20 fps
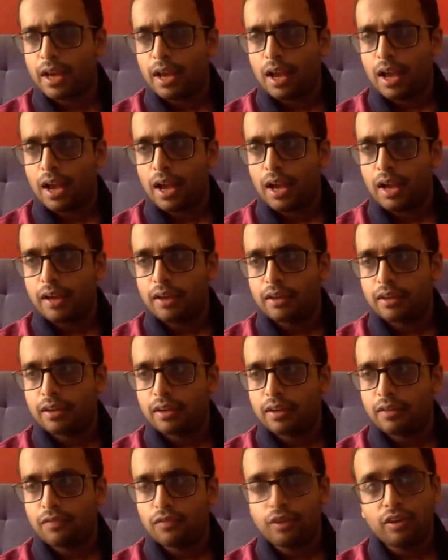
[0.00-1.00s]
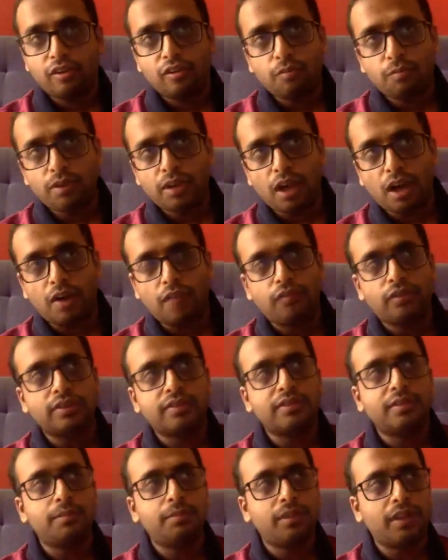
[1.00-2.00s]
And in front of me, after
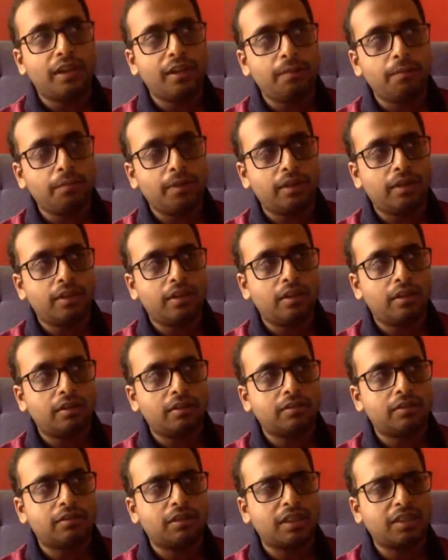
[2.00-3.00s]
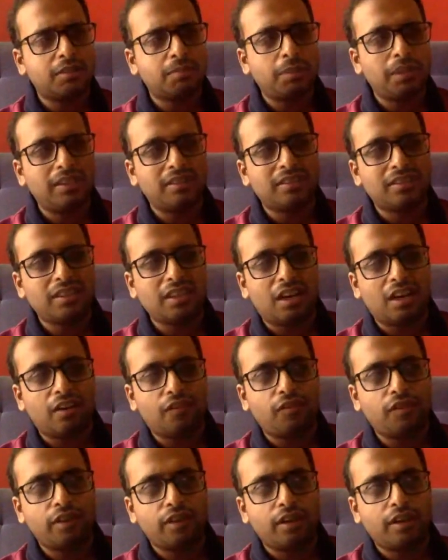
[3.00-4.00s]
some time, I spent say half
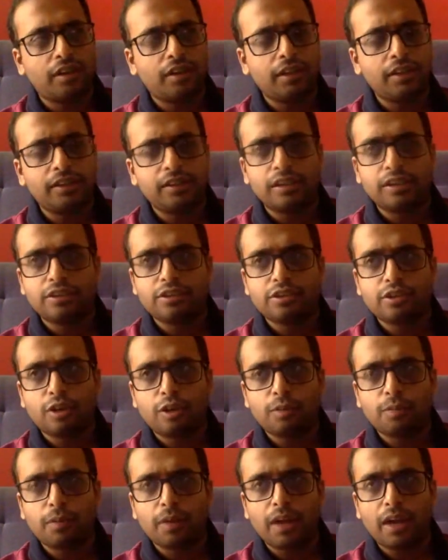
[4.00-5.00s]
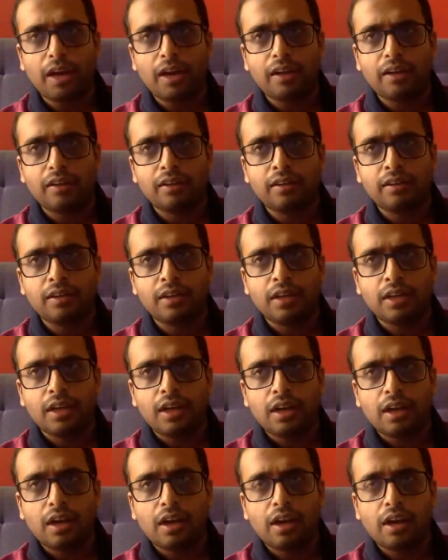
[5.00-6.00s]
an hour in that shop, and
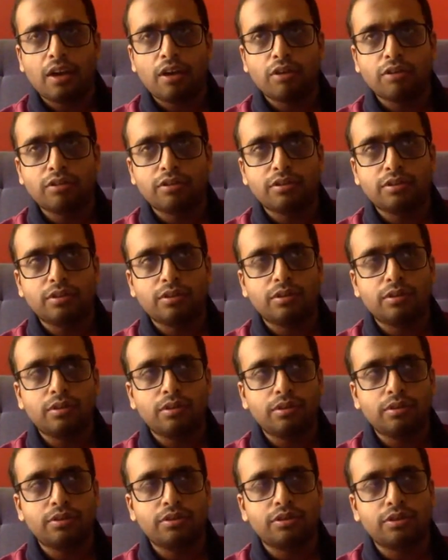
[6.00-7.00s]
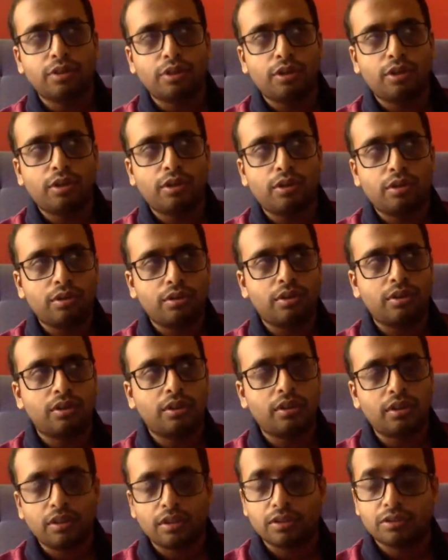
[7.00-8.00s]
I also saw
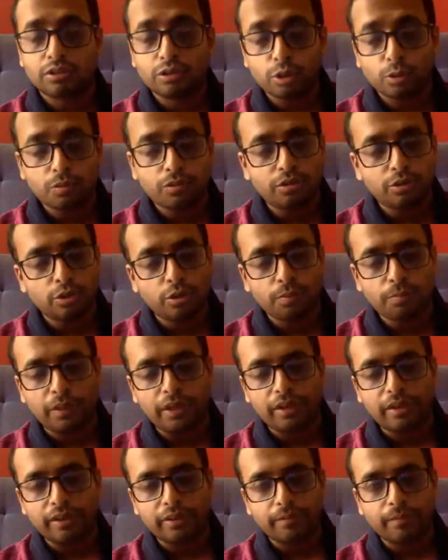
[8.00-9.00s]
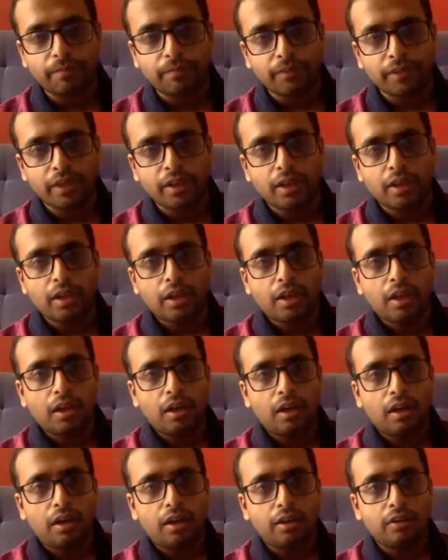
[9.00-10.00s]
stone pelting
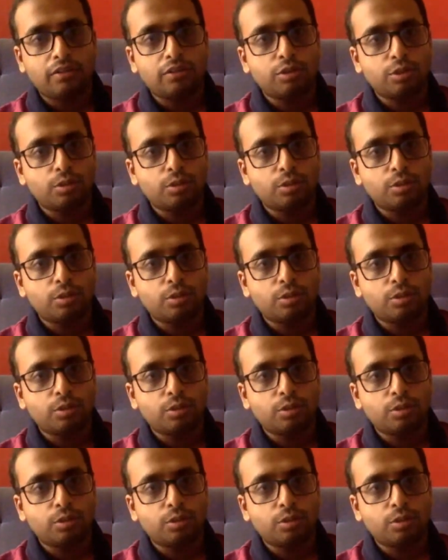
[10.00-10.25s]
in Sopore.